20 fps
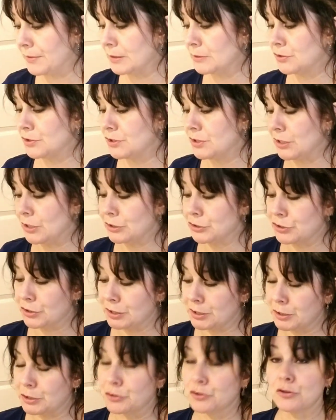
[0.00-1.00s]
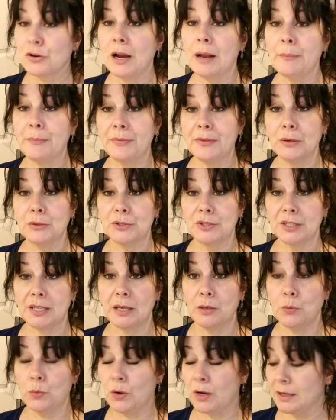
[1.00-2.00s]
those stairs, you're going to drop those
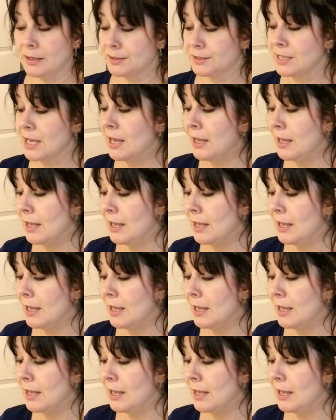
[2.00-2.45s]
ten wands,